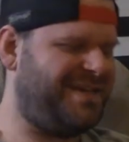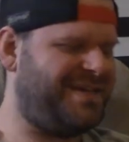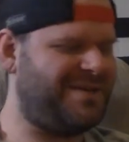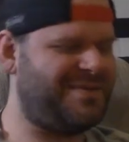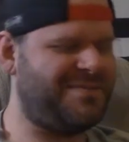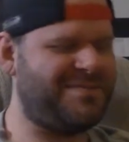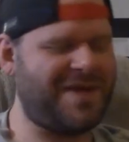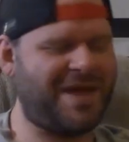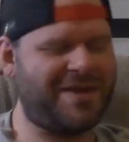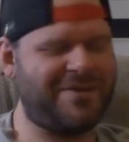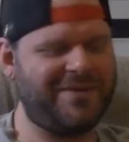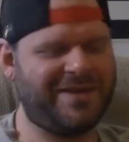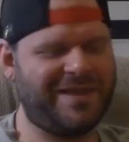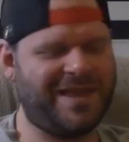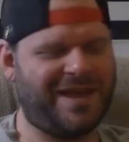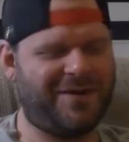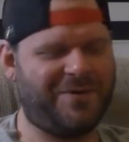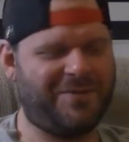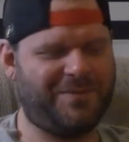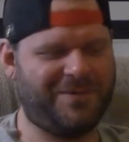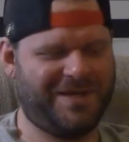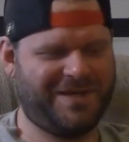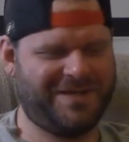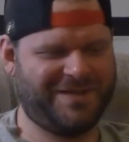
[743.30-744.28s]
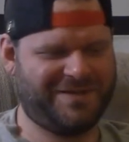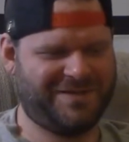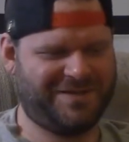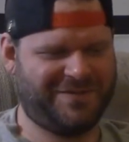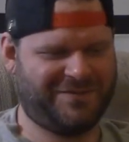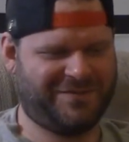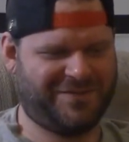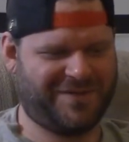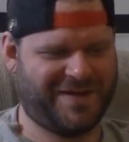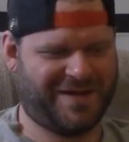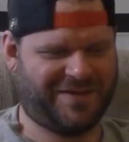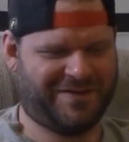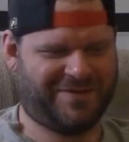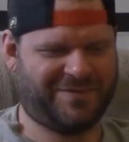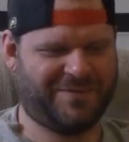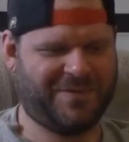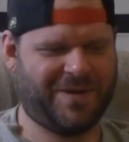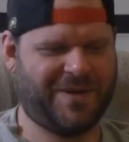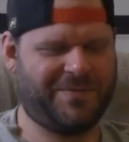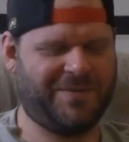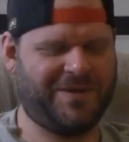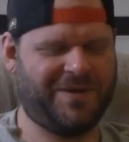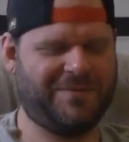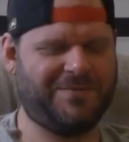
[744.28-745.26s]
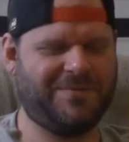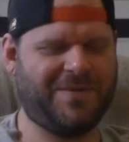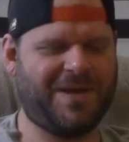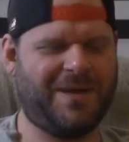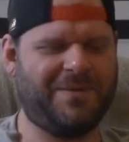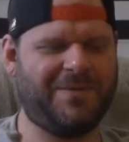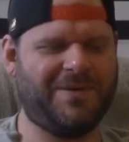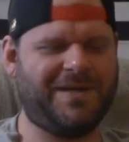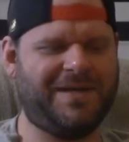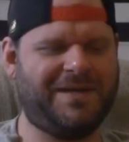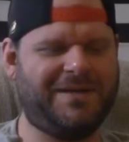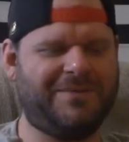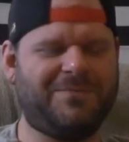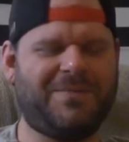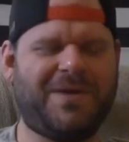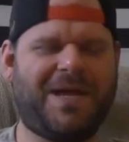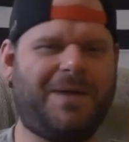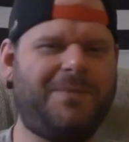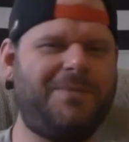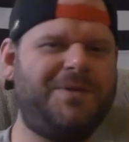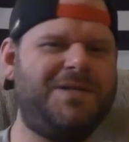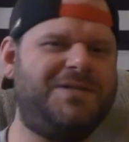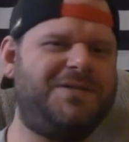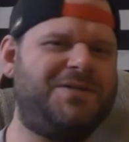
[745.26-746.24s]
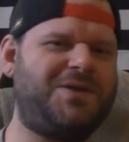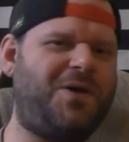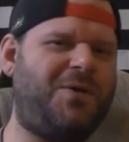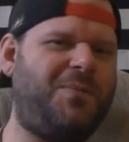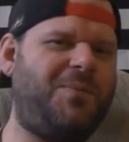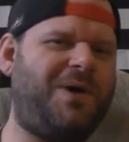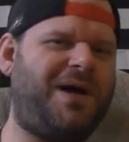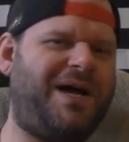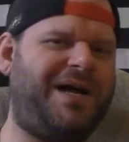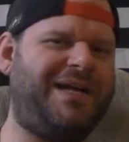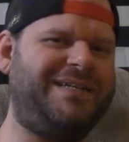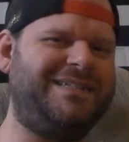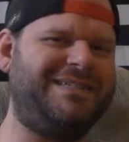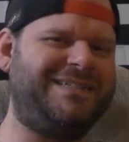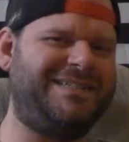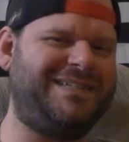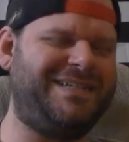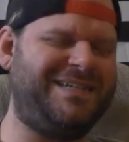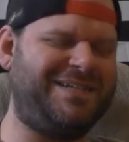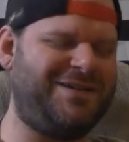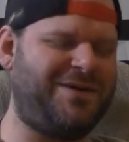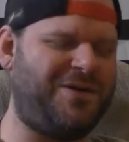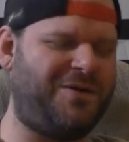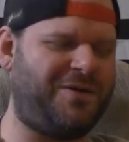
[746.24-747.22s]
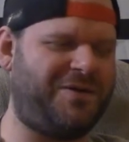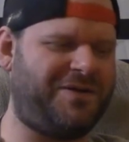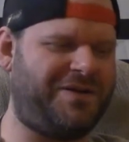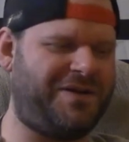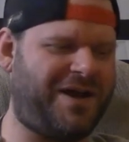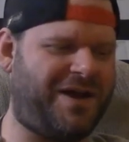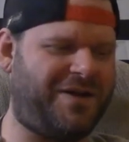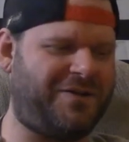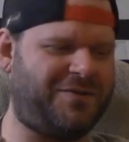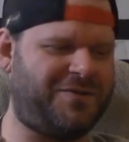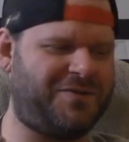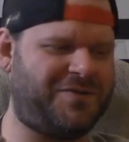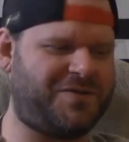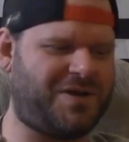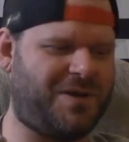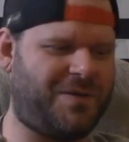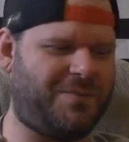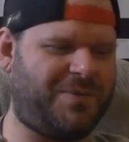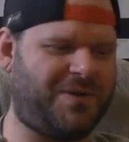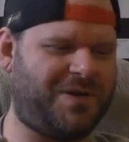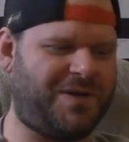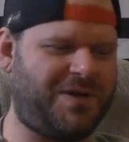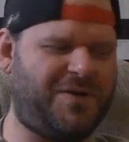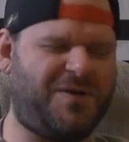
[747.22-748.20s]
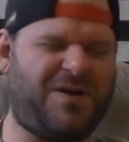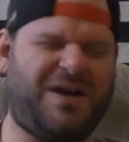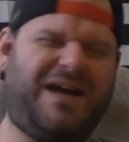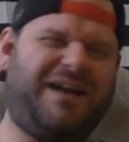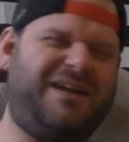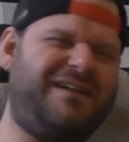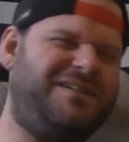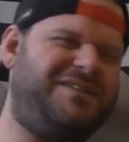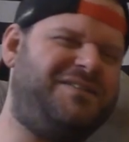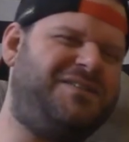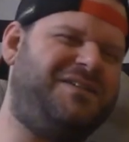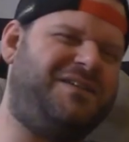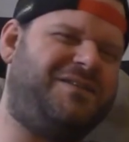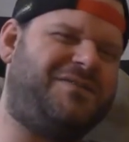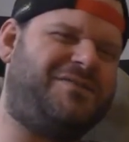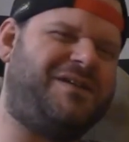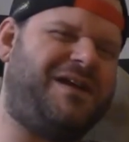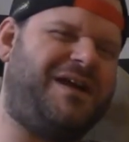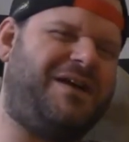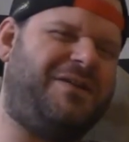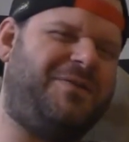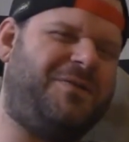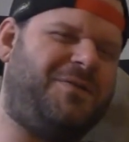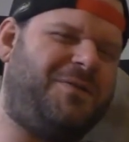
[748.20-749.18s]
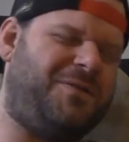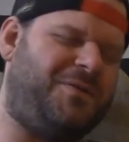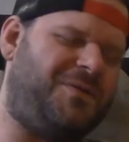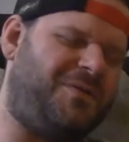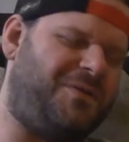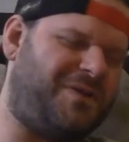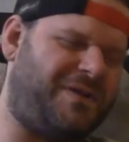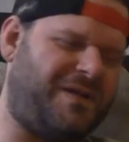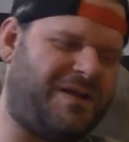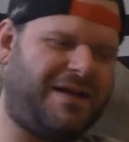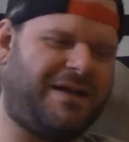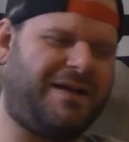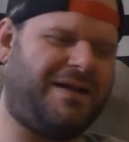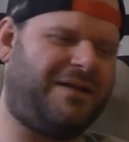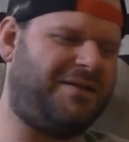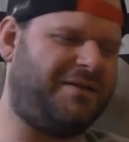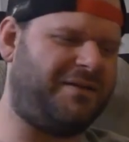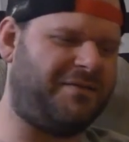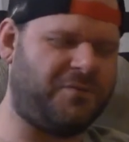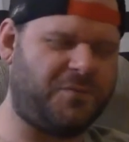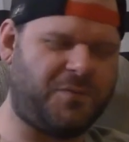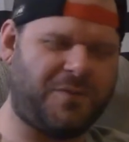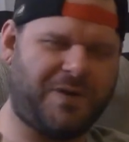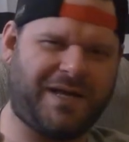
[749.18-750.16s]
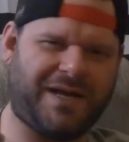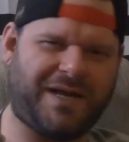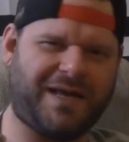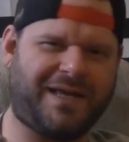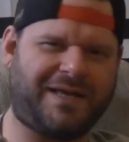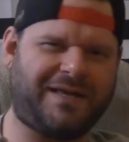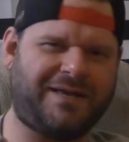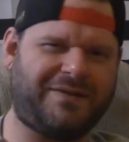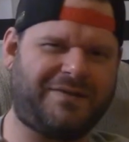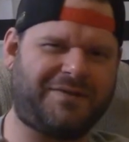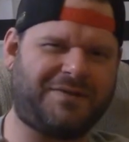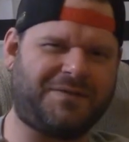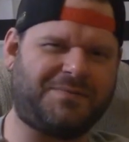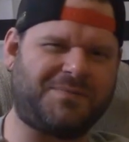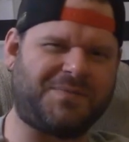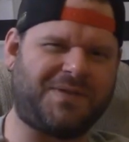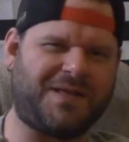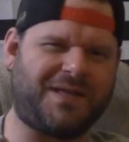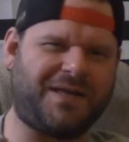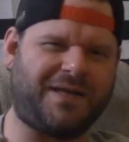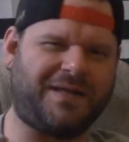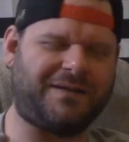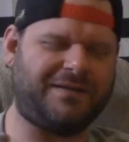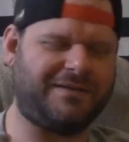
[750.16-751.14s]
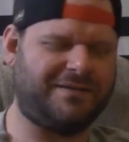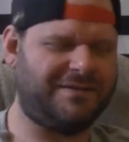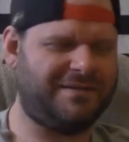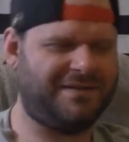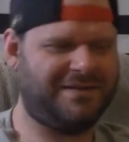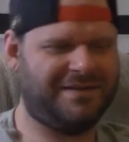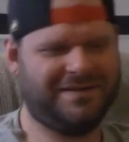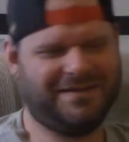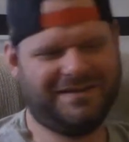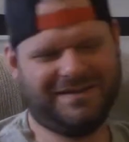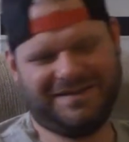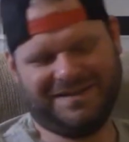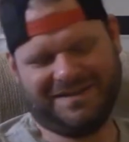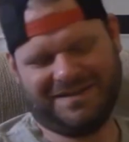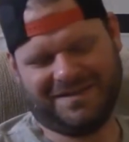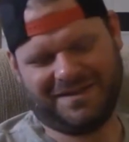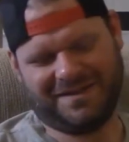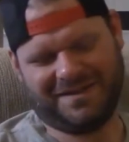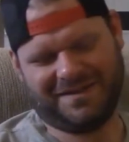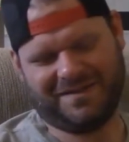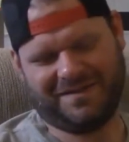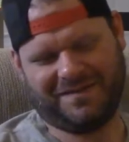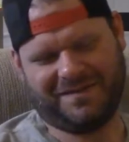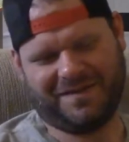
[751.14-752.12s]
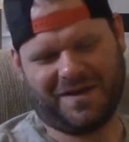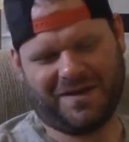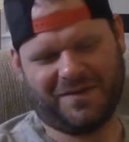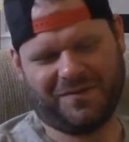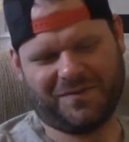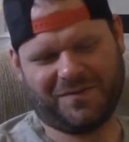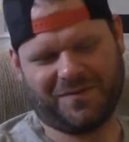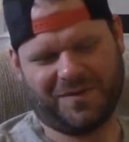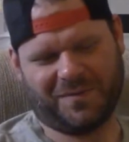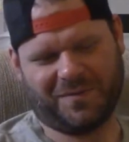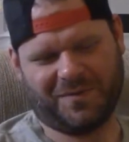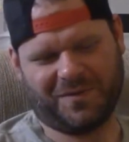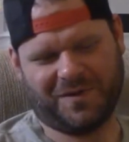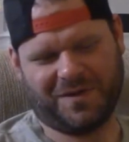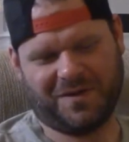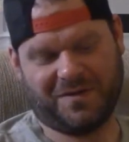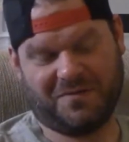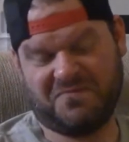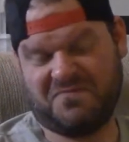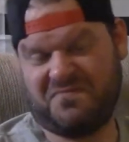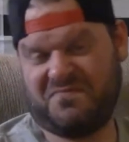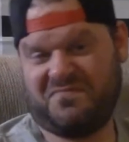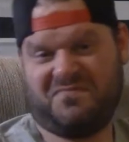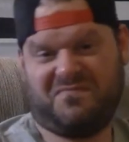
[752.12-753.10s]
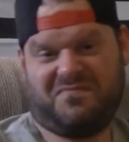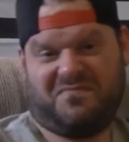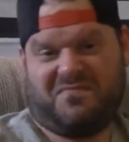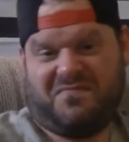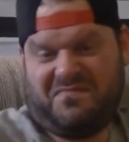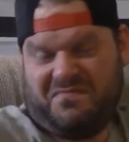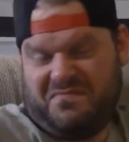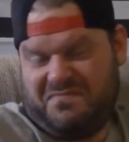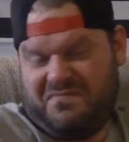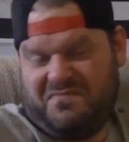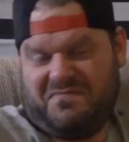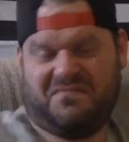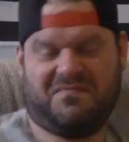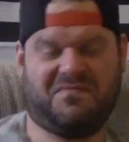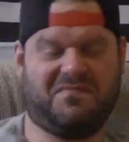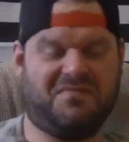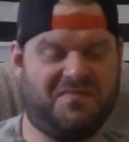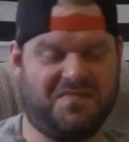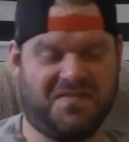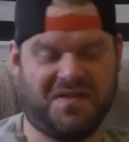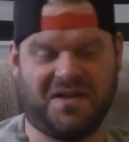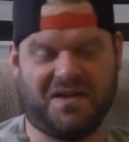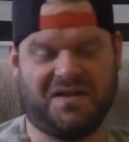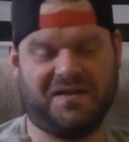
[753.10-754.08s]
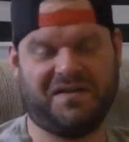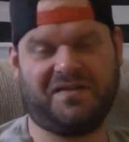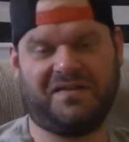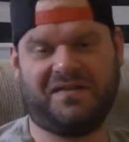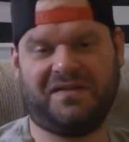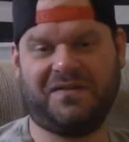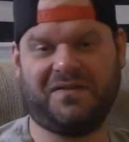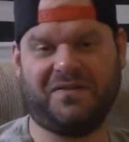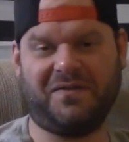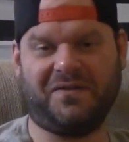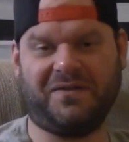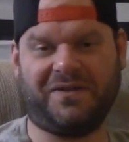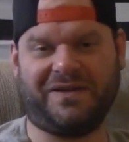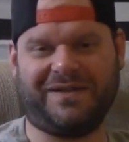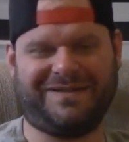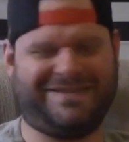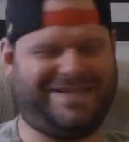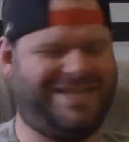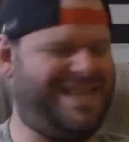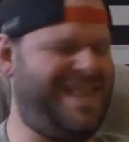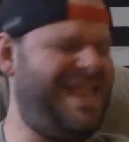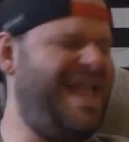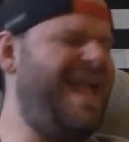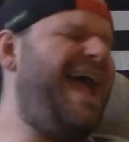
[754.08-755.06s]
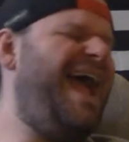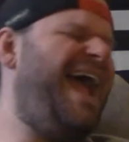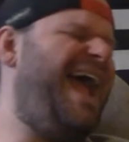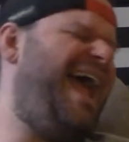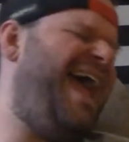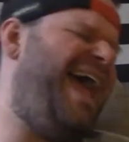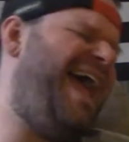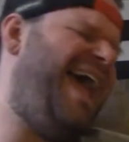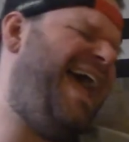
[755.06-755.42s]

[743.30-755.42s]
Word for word: Maybe that'll be his defense. Maybe, maybe, maybe Joe Biden can go to Donald Trump and go, "How did you get around the whole I don't even wait. I kiss him line." And Donald Trump will go, I just ignored it.